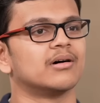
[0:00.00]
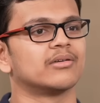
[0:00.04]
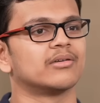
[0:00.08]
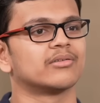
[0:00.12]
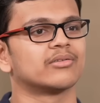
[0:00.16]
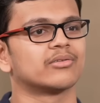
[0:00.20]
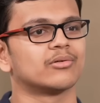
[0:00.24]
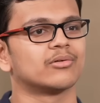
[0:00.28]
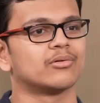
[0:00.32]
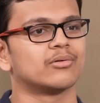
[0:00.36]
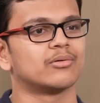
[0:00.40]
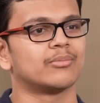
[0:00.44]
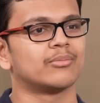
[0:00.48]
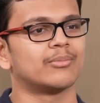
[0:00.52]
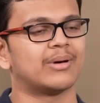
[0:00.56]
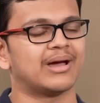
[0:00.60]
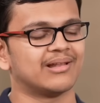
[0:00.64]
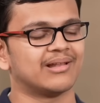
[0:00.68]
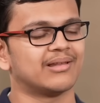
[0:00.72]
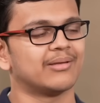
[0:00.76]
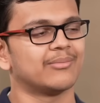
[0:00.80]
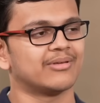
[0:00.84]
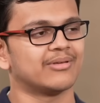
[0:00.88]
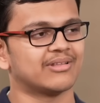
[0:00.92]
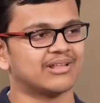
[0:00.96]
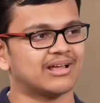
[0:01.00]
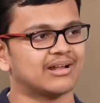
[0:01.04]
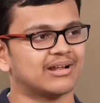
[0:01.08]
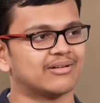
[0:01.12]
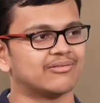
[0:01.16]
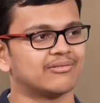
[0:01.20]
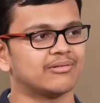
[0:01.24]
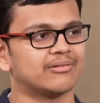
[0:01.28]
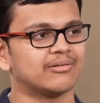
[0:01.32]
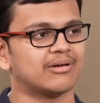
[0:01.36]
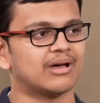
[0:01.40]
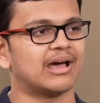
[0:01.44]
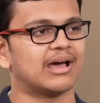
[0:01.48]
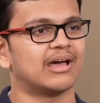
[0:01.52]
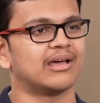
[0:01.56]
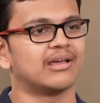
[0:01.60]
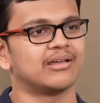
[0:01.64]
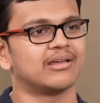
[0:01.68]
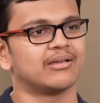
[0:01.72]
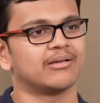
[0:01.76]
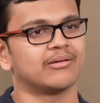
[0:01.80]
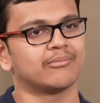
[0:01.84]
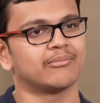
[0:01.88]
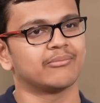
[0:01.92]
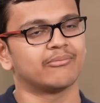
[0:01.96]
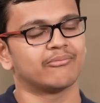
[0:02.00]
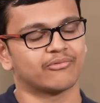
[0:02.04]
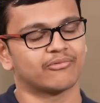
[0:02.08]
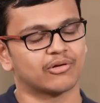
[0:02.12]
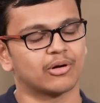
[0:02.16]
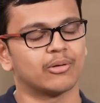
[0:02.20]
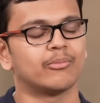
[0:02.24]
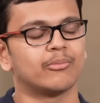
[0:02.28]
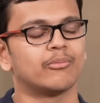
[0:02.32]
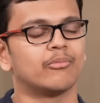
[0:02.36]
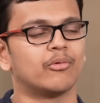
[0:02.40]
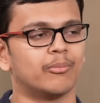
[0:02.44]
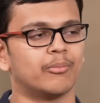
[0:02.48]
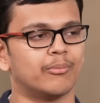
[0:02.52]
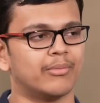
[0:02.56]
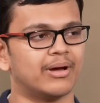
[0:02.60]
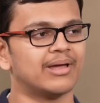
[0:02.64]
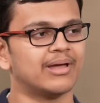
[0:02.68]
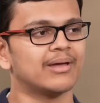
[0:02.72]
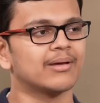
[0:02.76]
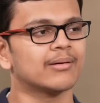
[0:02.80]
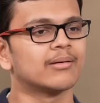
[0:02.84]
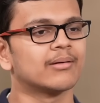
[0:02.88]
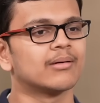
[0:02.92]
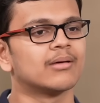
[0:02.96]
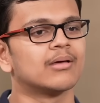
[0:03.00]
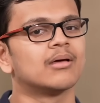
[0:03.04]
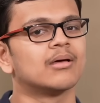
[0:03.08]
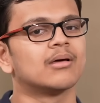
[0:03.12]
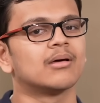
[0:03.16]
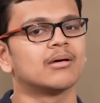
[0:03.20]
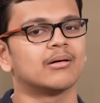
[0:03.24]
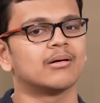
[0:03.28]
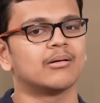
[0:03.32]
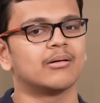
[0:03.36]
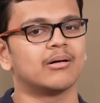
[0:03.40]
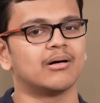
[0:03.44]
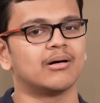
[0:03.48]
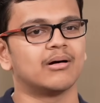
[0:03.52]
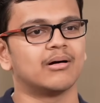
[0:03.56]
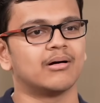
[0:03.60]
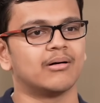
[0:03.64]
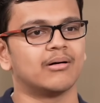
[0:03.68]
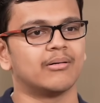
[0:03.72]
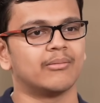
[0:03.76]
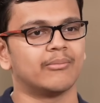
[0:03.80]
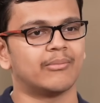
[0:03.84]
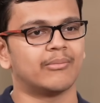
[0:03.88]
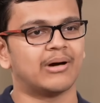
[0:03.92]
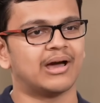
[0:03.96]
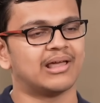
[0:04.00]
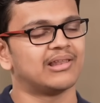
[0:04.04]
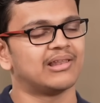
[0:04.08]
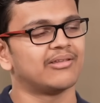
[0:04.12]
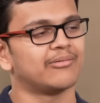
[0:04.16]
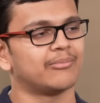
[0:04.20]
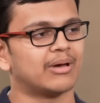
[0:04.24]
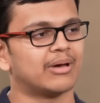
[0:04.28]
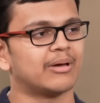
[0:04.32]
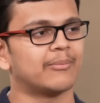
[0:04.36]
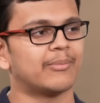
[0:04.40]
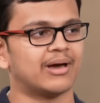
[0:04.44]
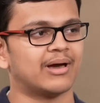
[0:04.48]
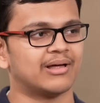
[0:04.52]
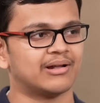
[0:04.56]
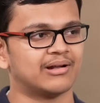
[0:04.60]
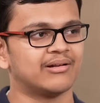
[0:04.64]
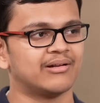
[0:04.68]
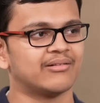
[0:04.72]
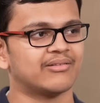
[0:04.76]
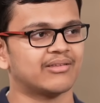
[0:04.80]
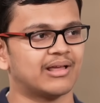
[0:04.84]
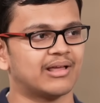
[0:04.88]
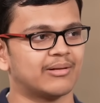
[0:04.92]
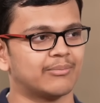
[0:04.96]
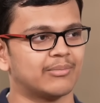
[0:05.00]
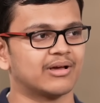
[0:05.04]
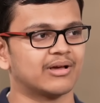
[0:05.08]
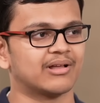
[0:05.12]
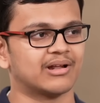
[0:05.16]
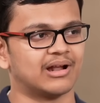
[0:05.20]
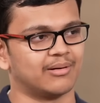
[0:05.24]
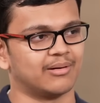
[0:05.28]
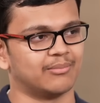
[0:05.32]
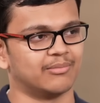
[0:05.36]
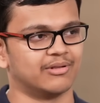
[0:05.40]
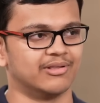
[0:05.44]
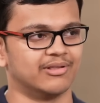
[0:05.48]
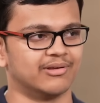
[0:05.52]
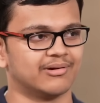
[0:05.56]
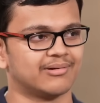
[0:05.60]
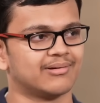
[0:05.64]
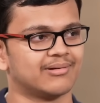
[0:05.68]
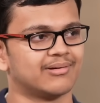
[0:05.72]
So my name is Aarav. I'm from Mumbai. I live with my parents and my grandmother.